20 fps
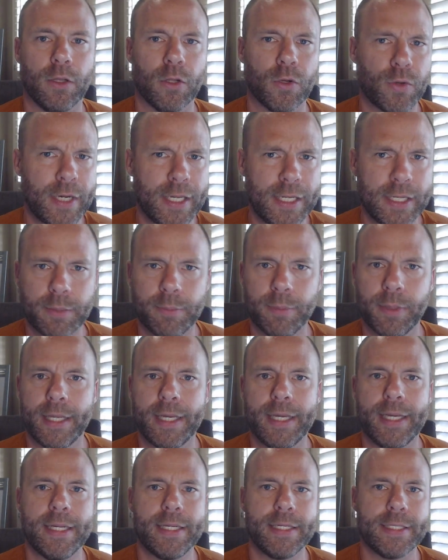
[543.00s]
learning the
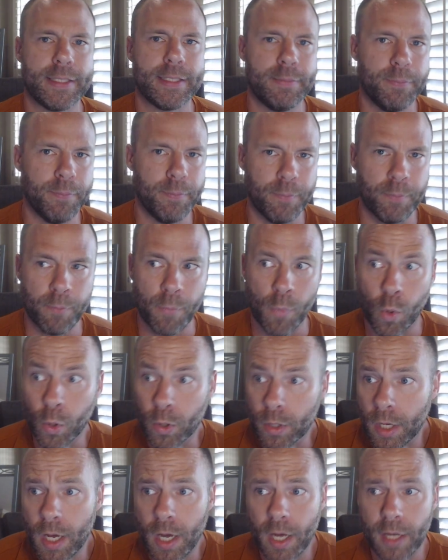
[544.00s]
plays,
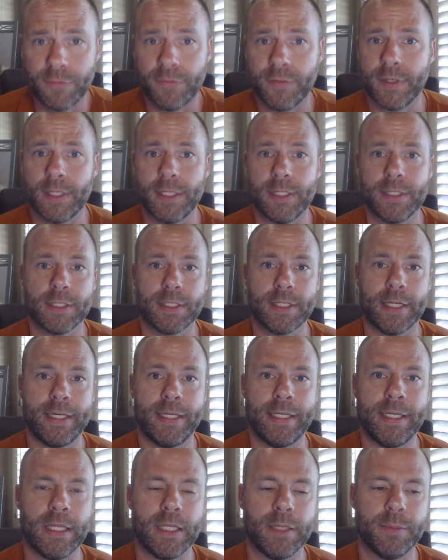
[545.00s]
more confidence
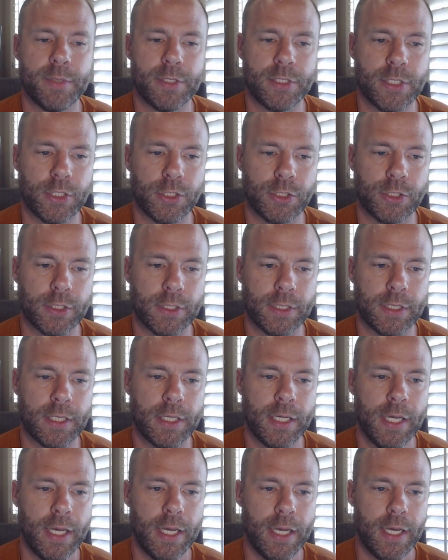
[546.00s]
in the position,
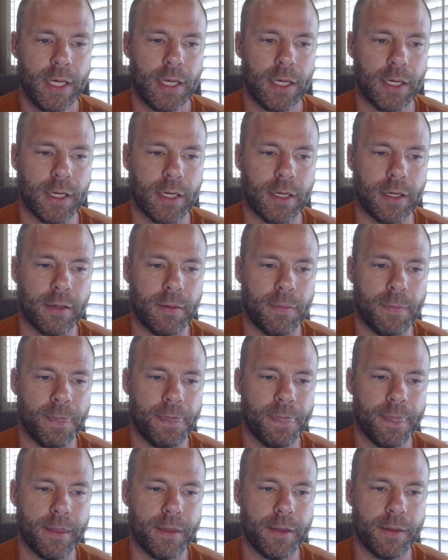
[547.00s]

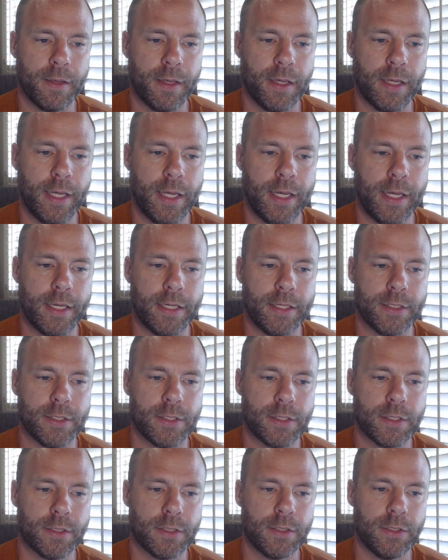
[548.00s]

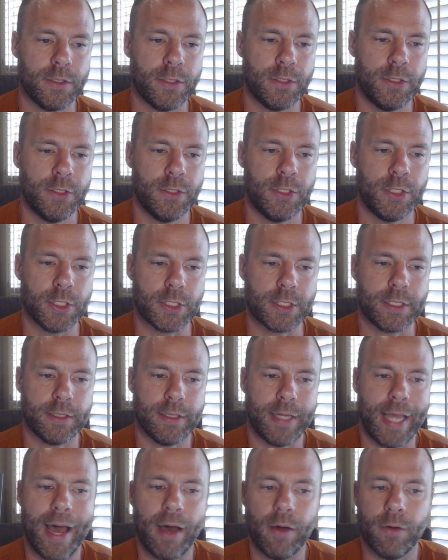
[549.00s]
and just
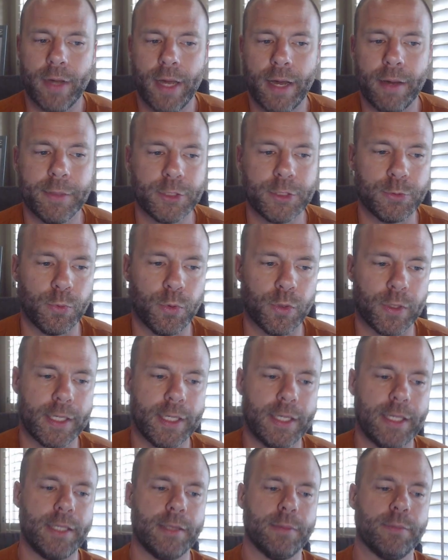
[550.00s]
how much more
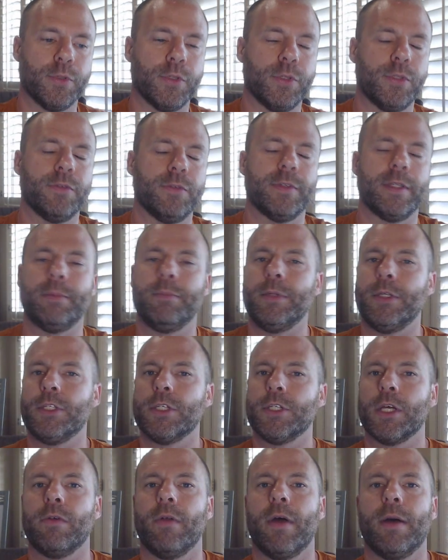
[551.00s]
can he improve. And then
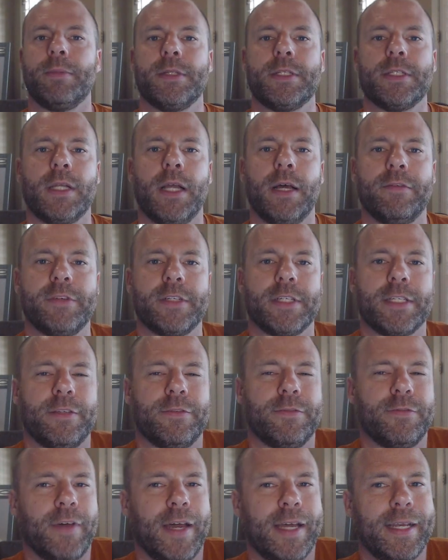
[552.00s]
Bijan Robinson obviously
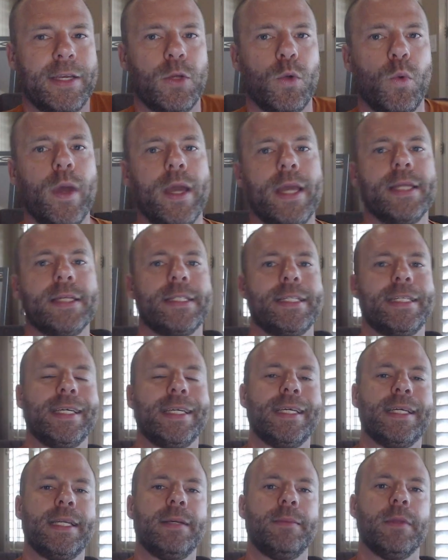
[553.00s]
finding ways to
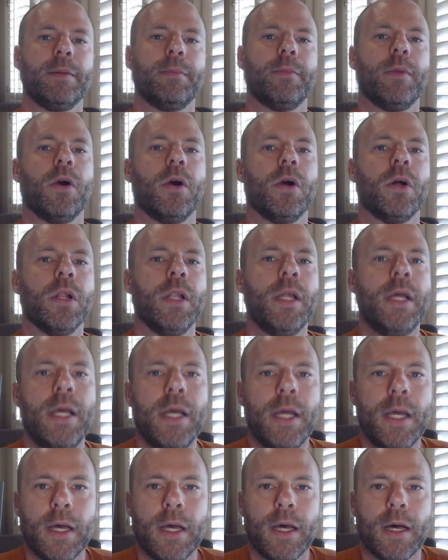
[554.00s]
get him the ball.
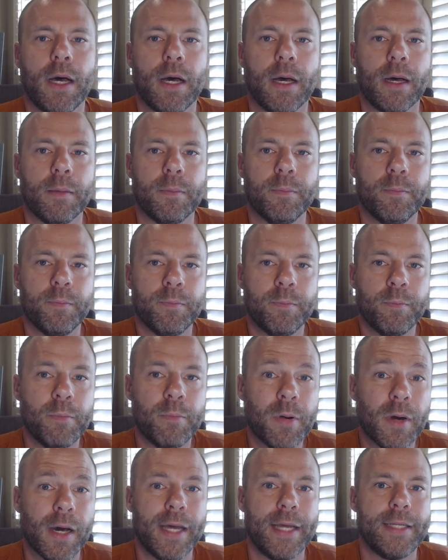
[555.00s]

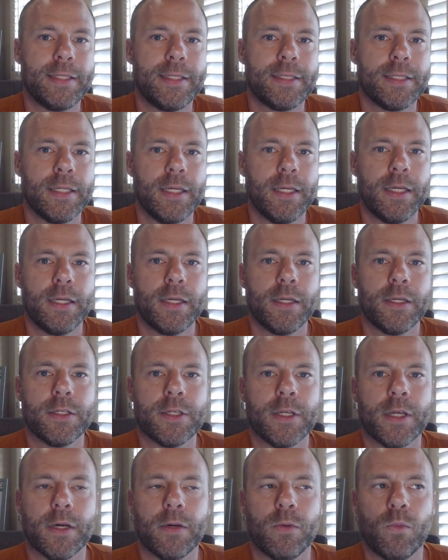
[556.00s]
But
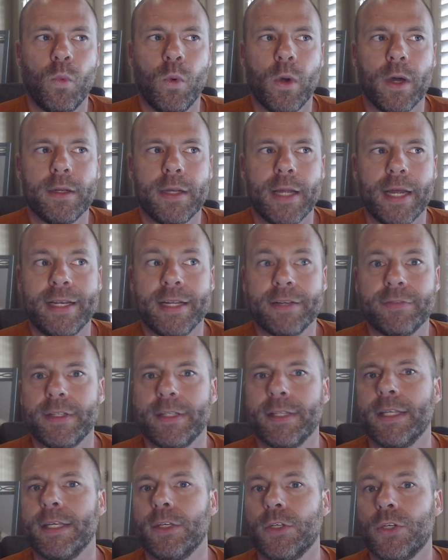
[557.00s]
what I definitely
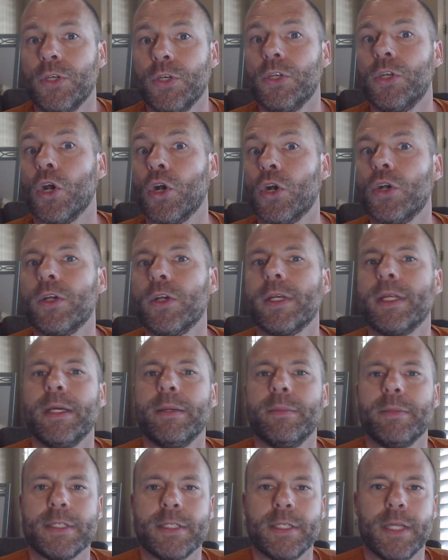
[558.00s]
think could hurt
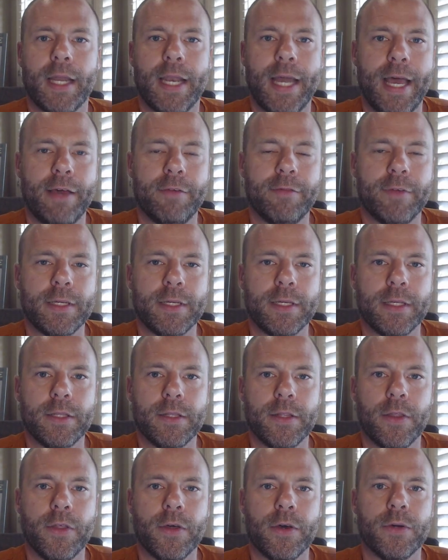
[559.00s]
him is not having
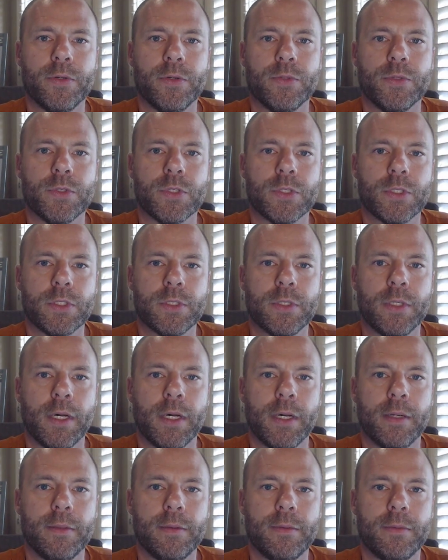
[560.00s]
those
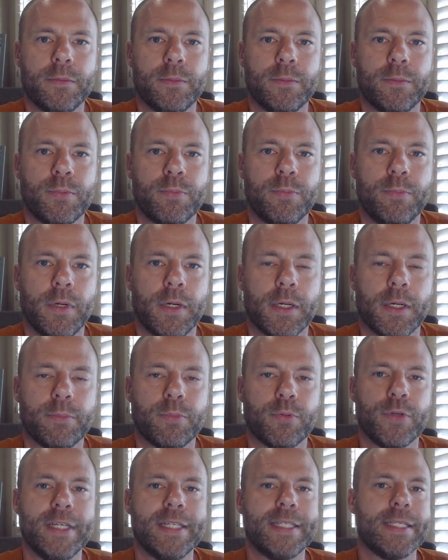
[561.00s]

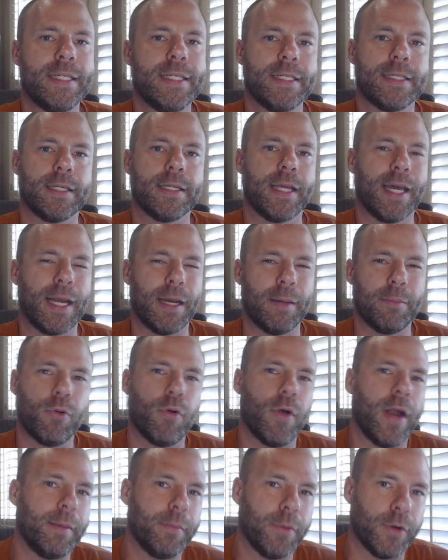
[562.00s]
preseason kind of
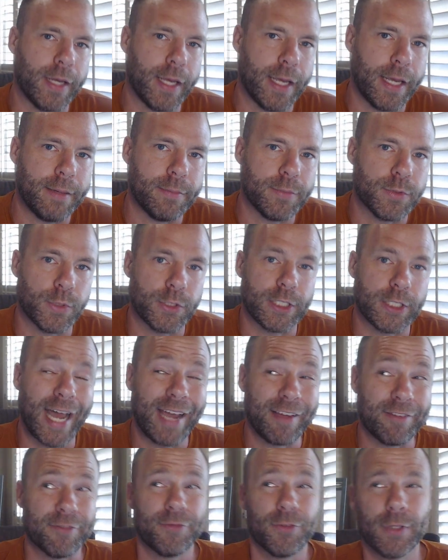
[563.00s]
primer games, which
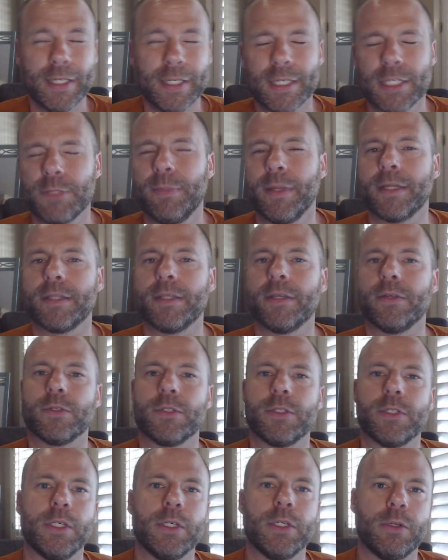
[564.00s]
I fully expect those
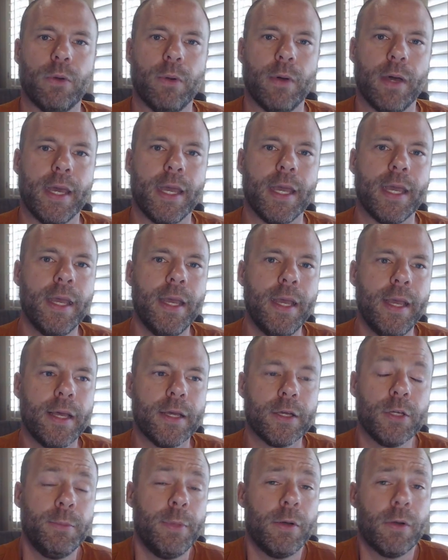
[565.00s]
to go away.
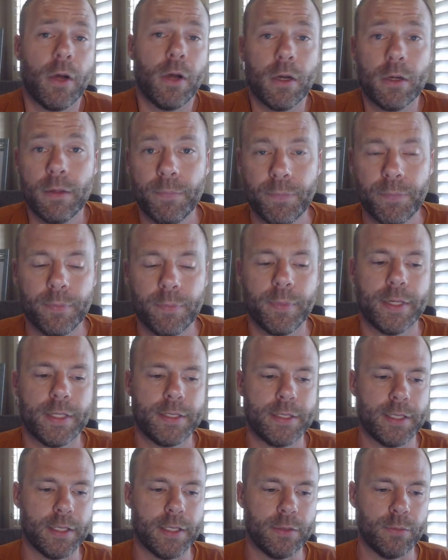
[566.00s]
Could be wrong,
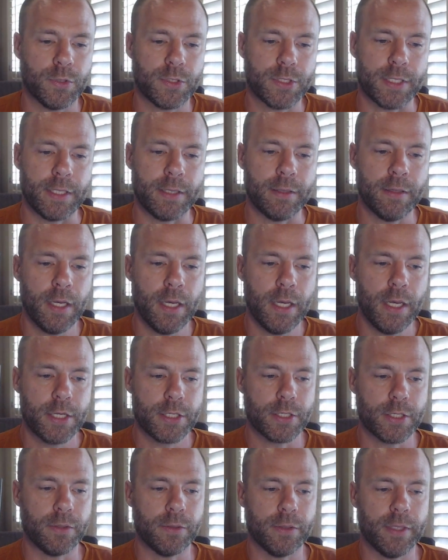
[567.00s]
but we'll see.
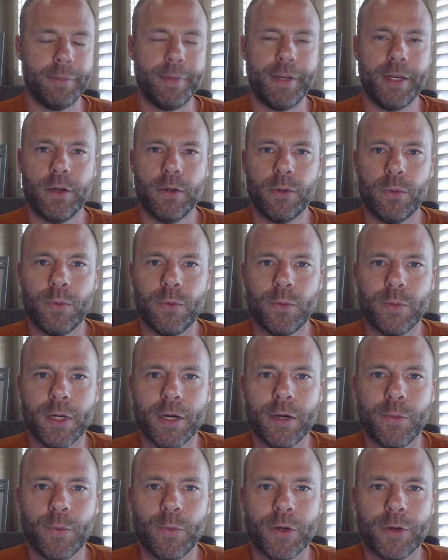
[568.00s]
So let me know
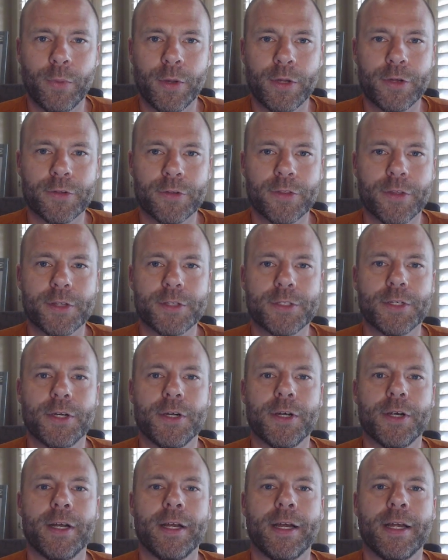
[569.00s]
what your thoughts
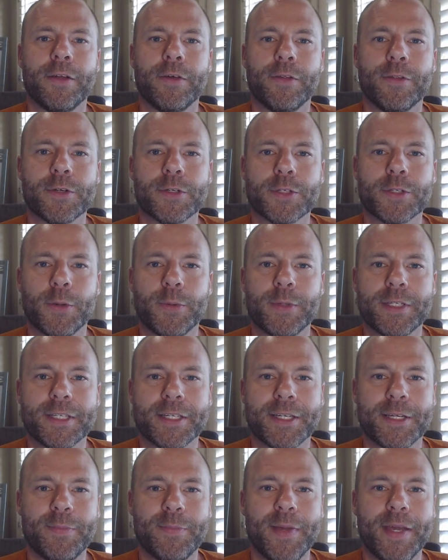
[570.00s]
are. I know there's always
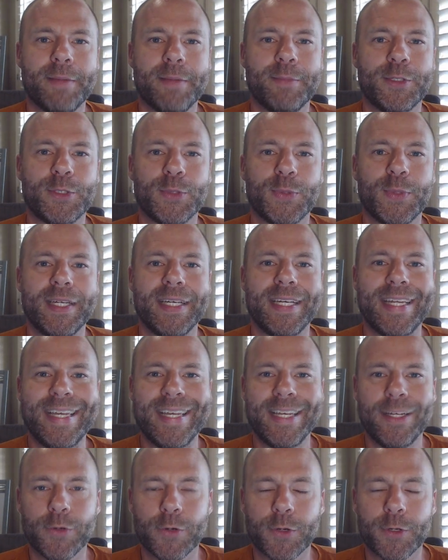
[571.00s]
a debate between
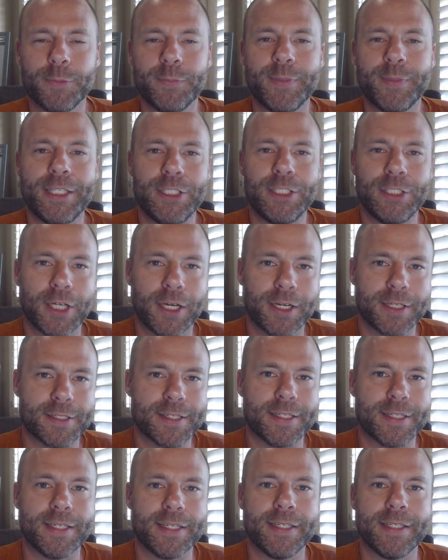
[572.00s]
Ingram and
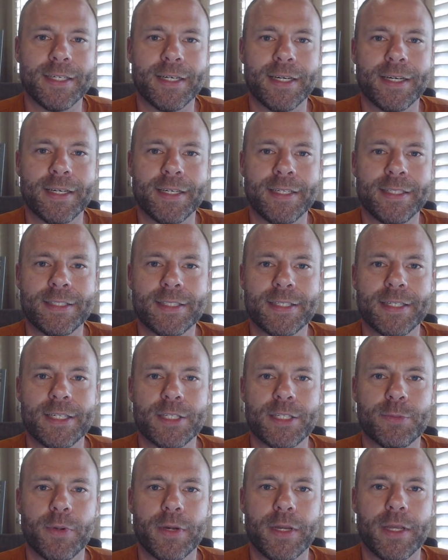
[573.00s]
Johnson.
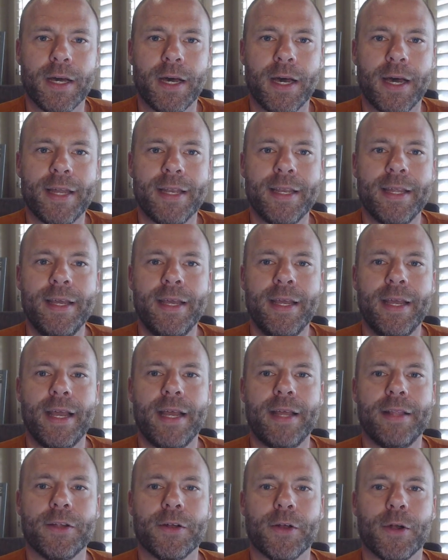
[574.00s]
It's pretty hot,
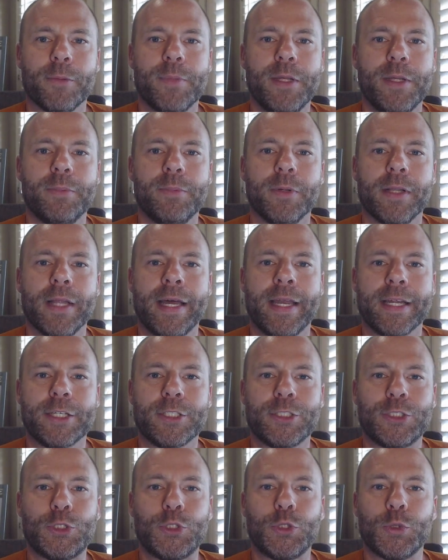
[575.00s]
and there are people at
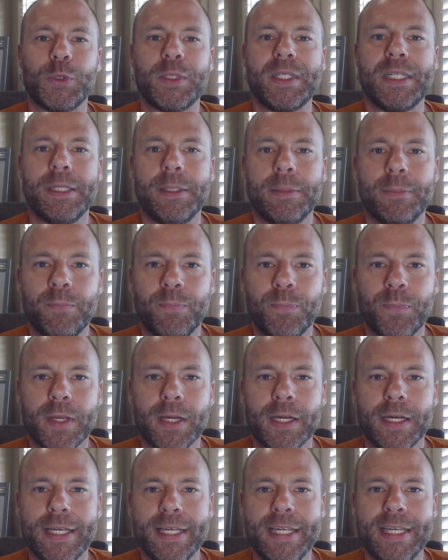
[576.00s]
extreme
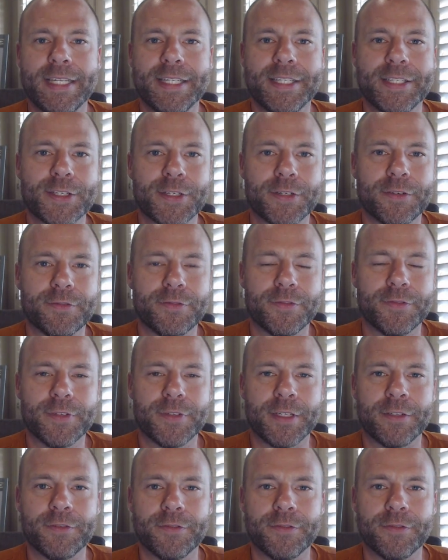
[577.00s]
ends of